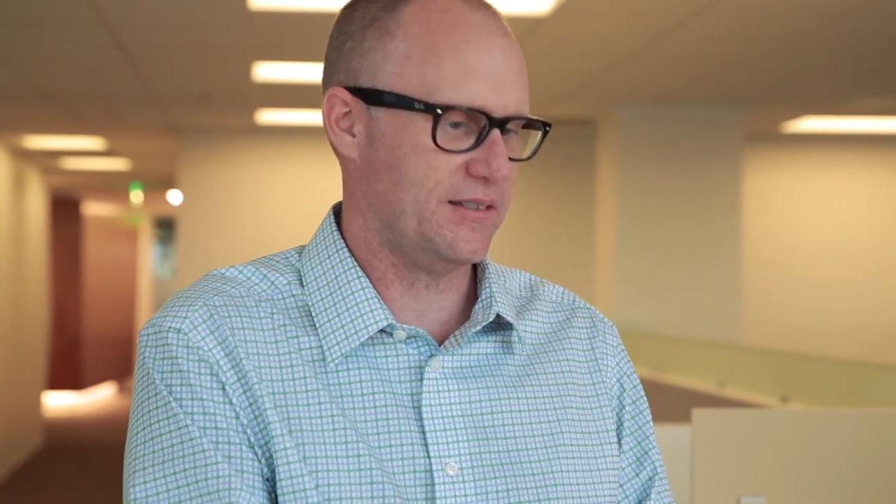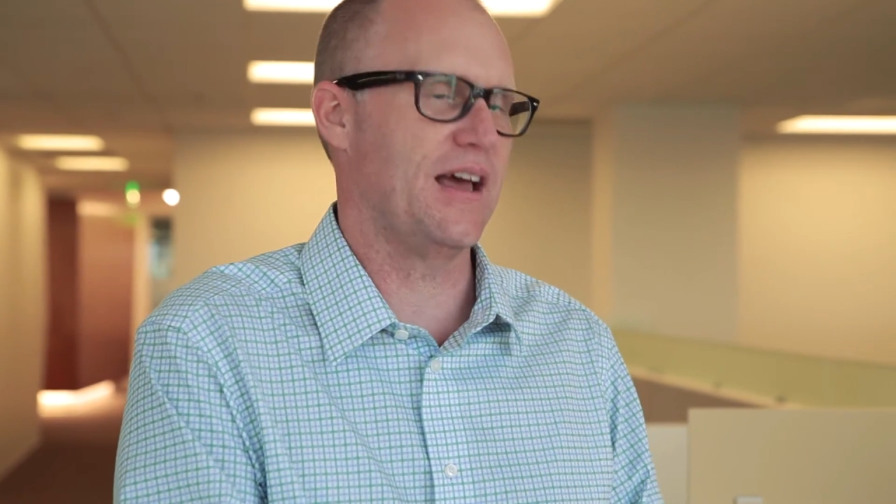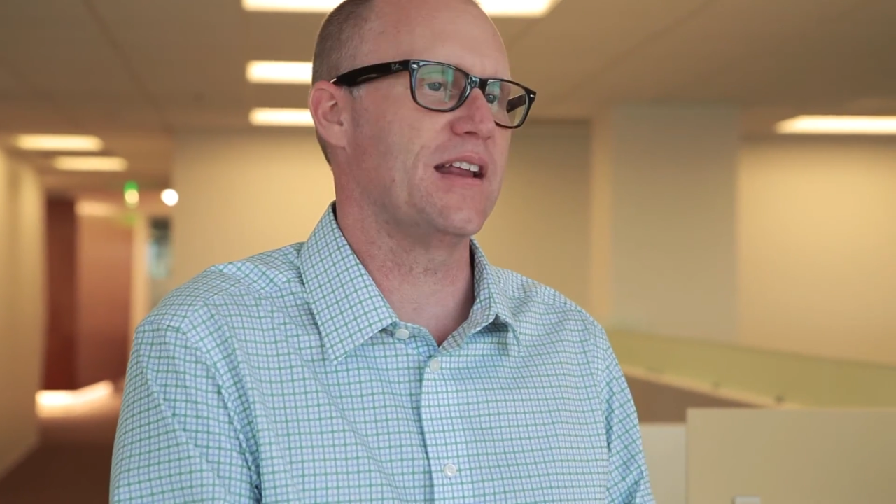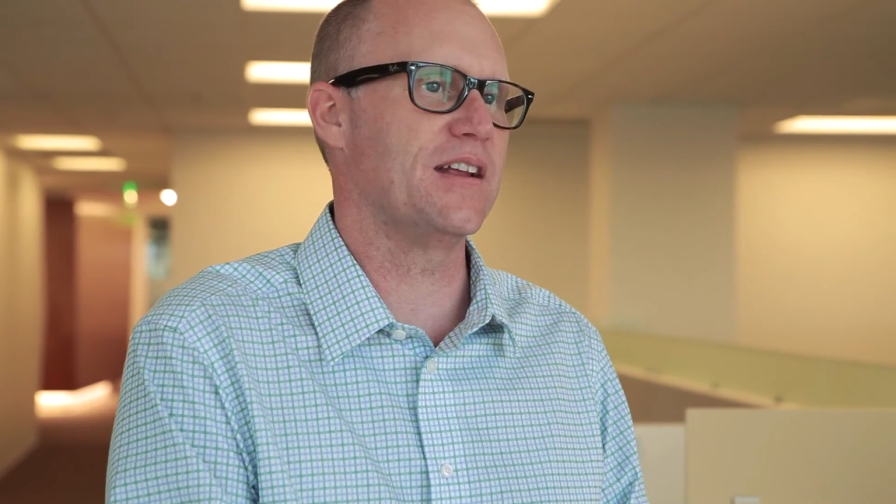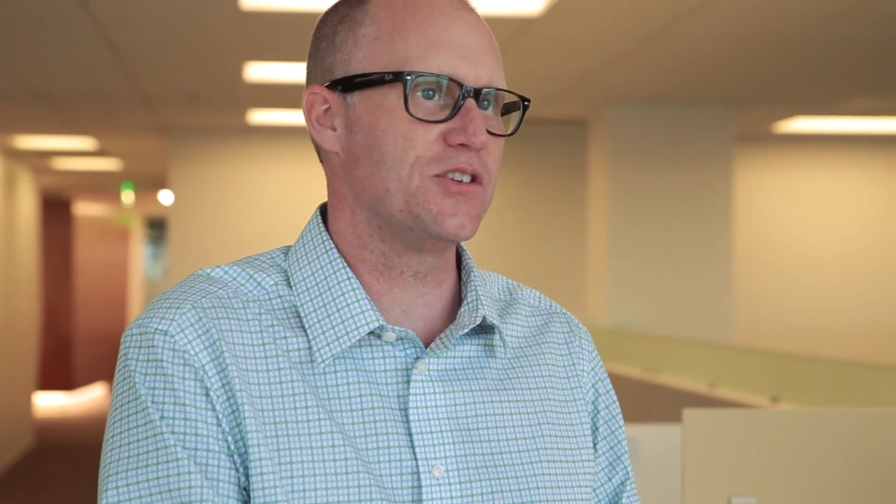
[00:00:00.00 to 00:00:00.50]

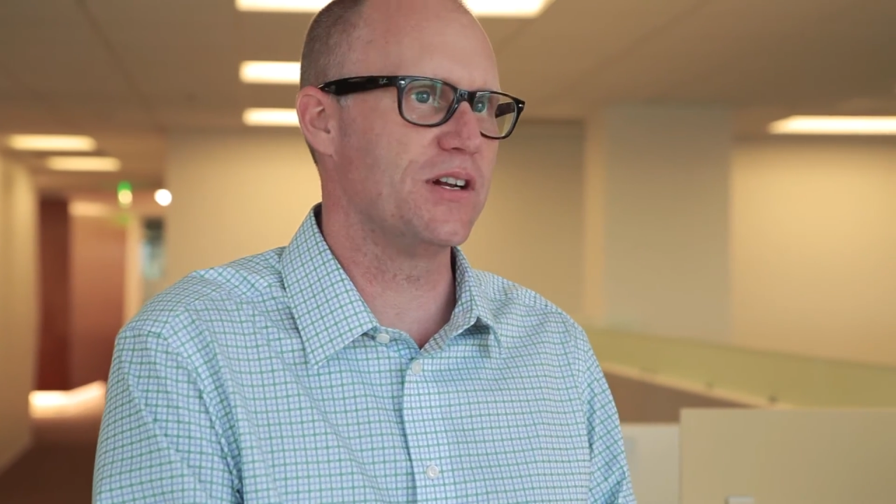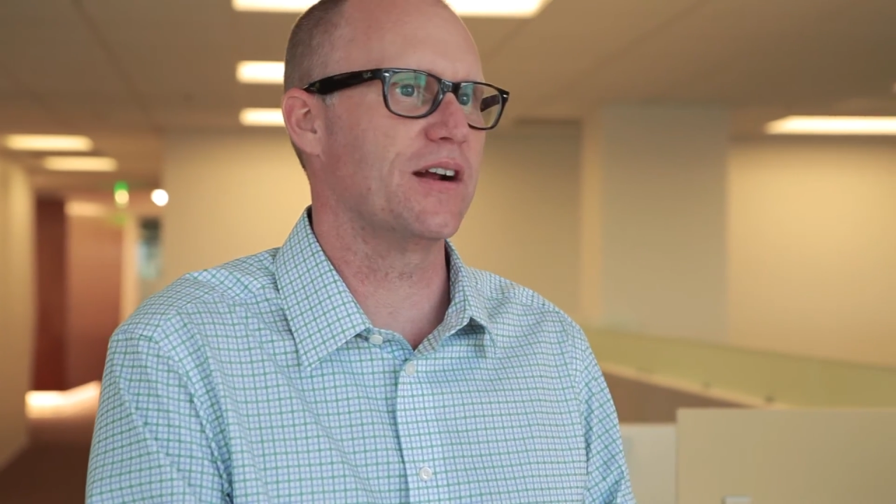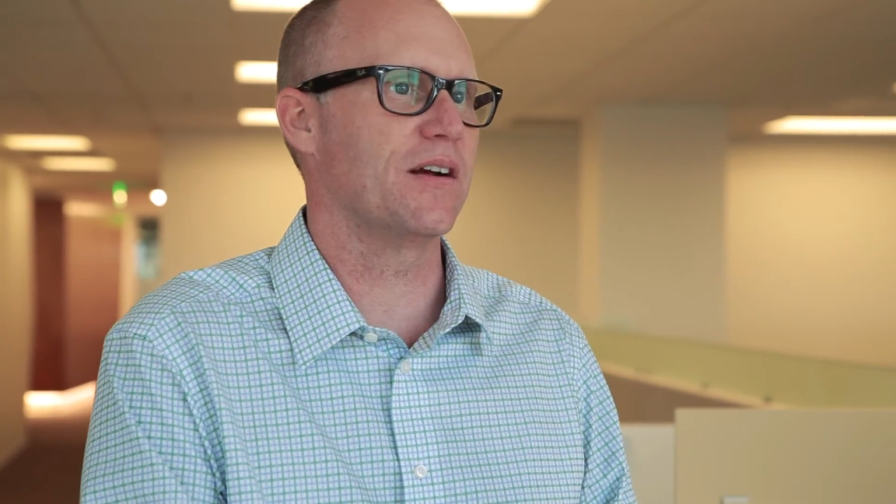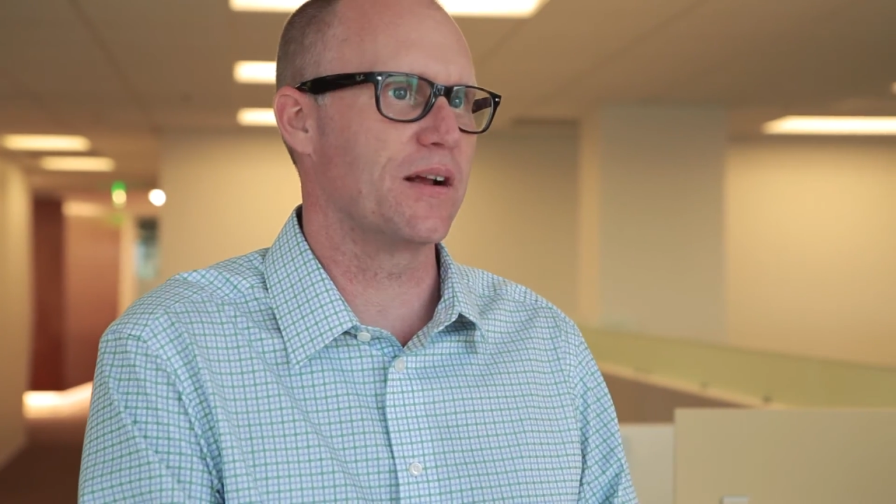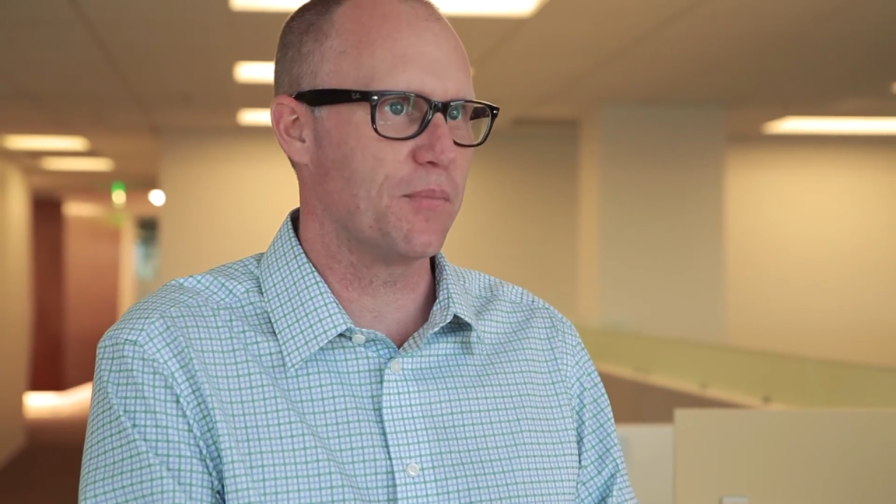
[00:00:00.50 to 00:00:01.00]
that
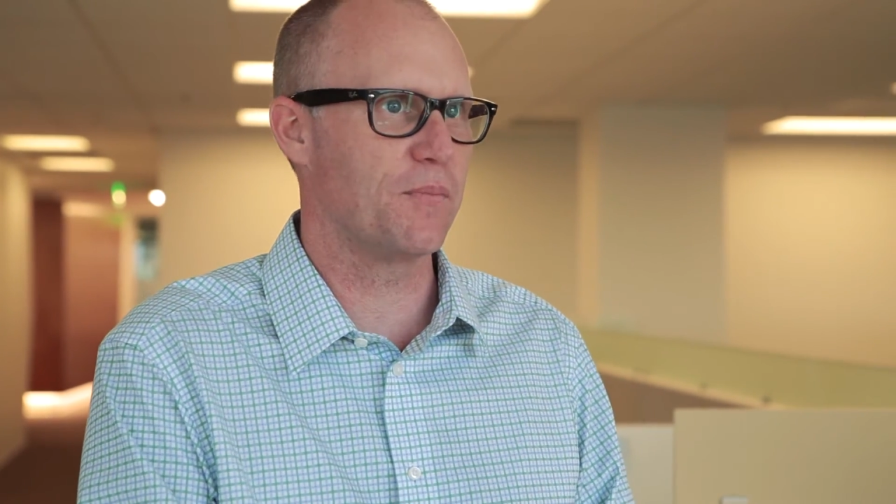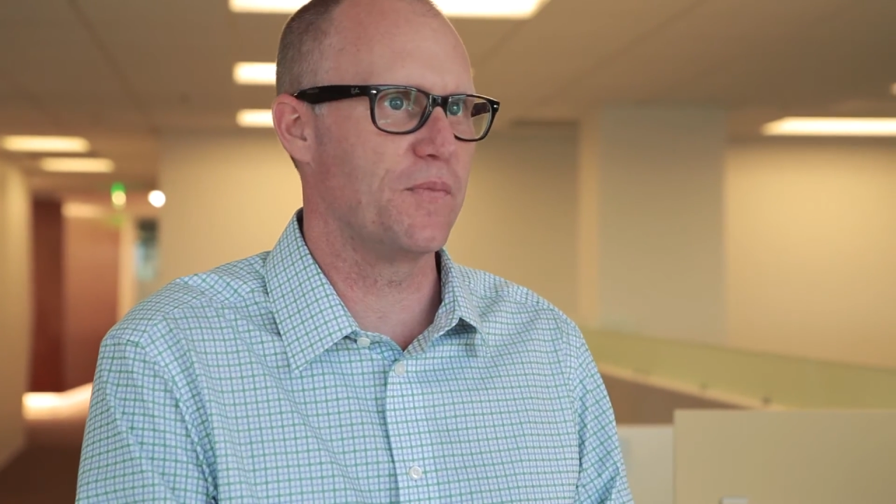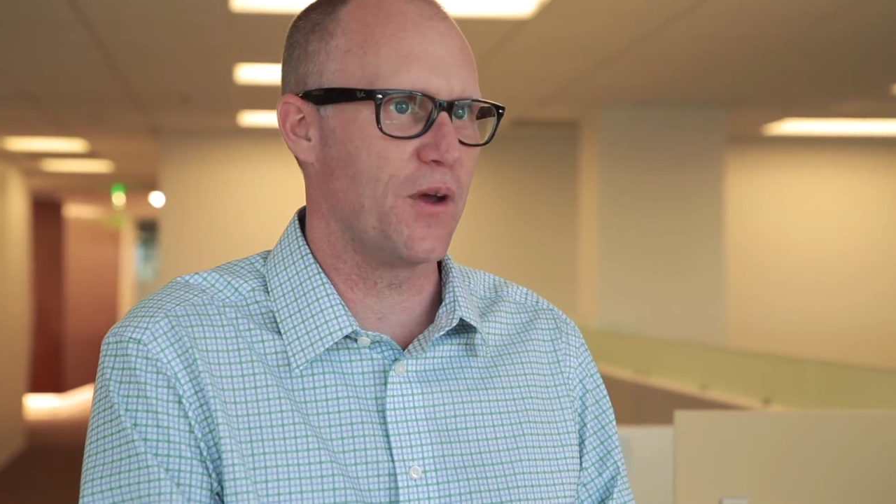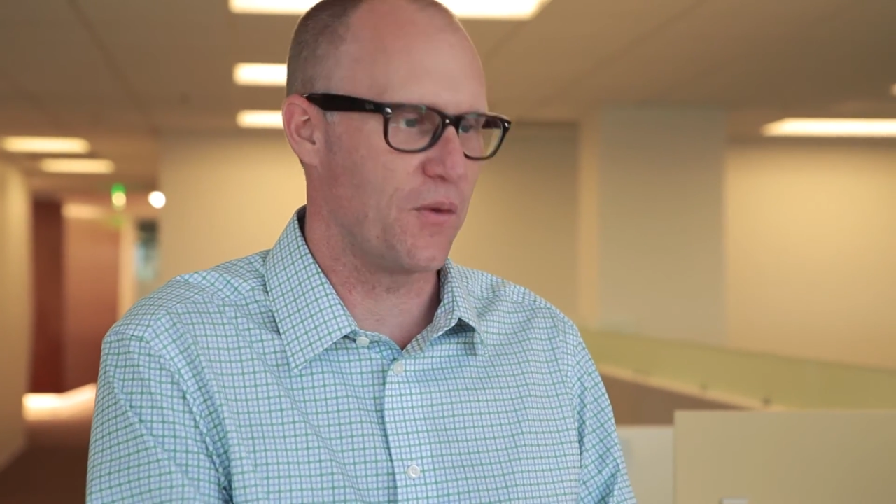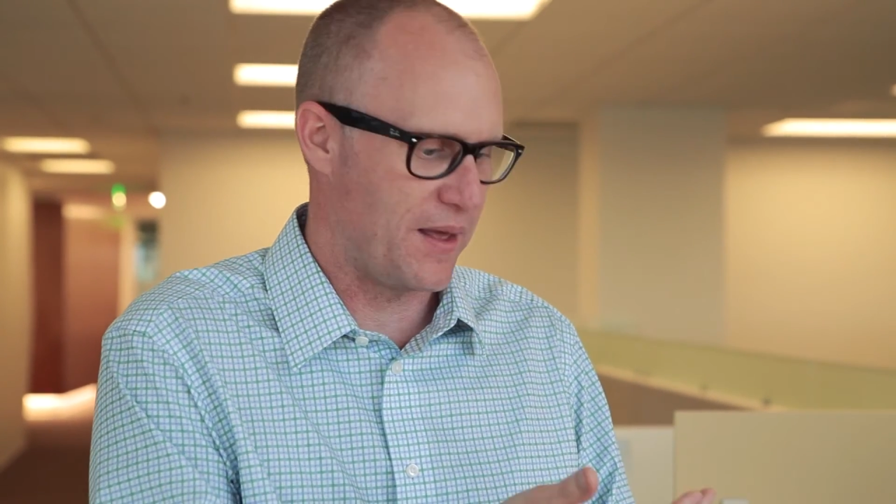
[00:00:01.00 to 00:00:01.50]
engineering, you
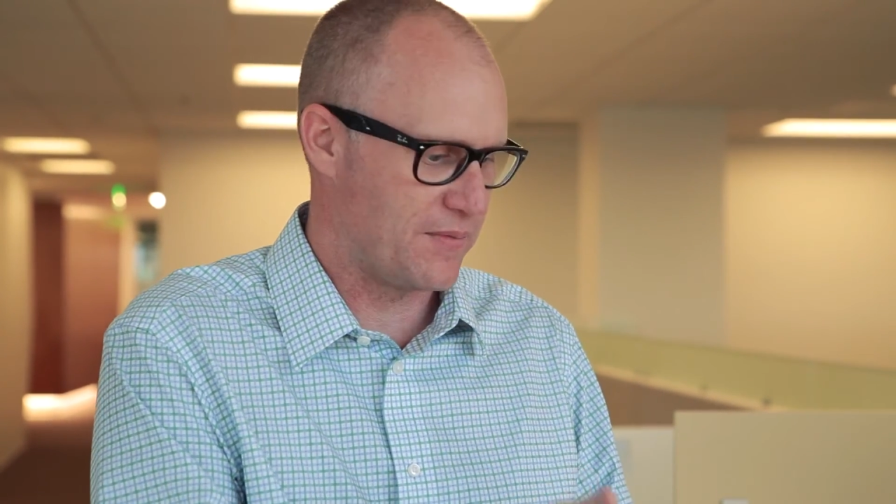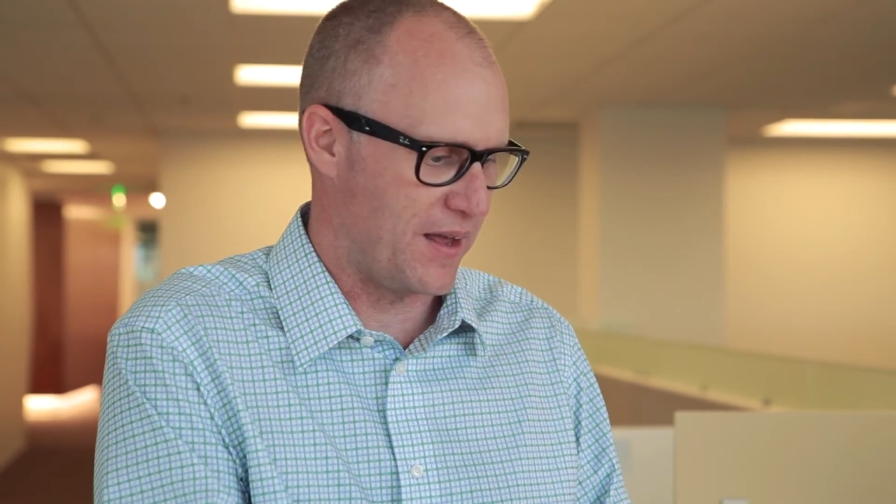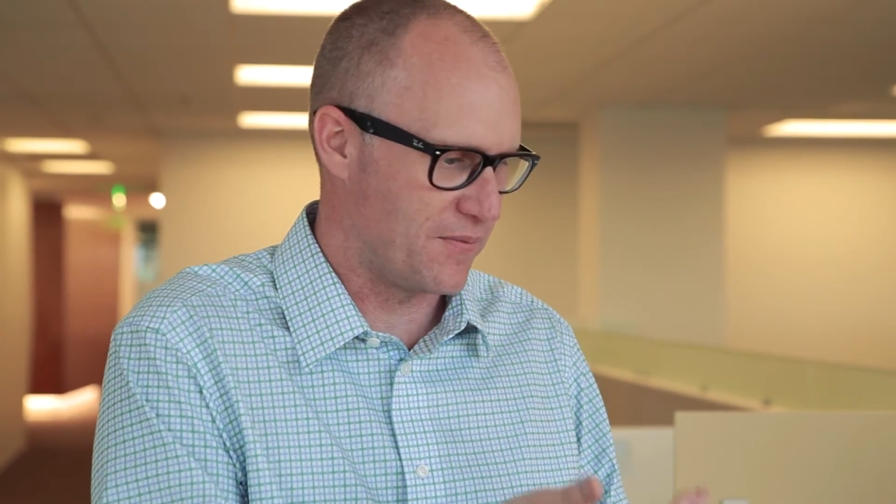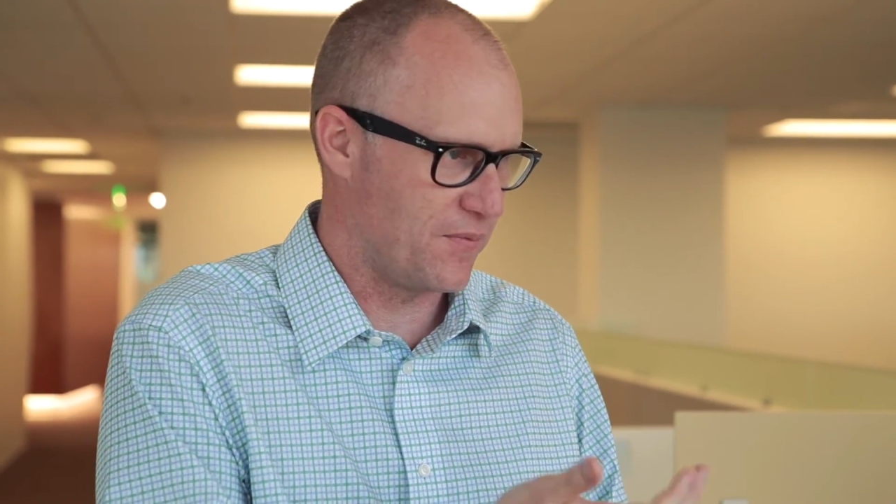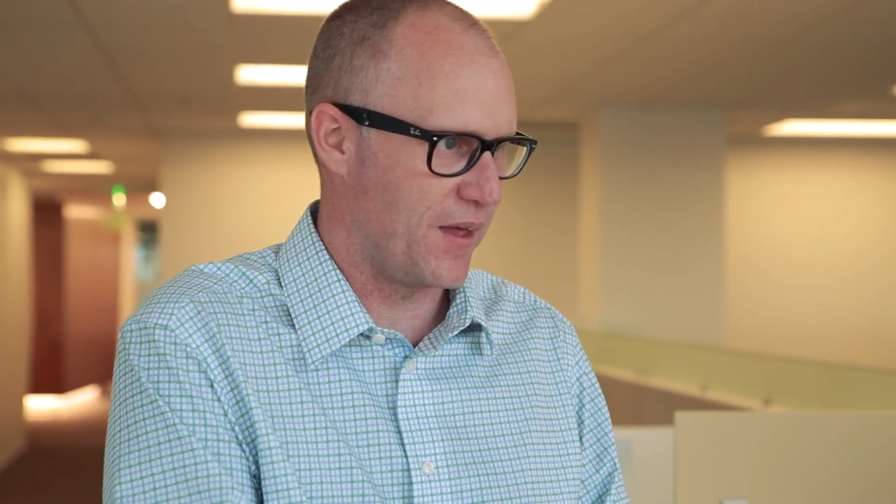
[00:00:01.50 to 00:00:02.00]
know, that, that,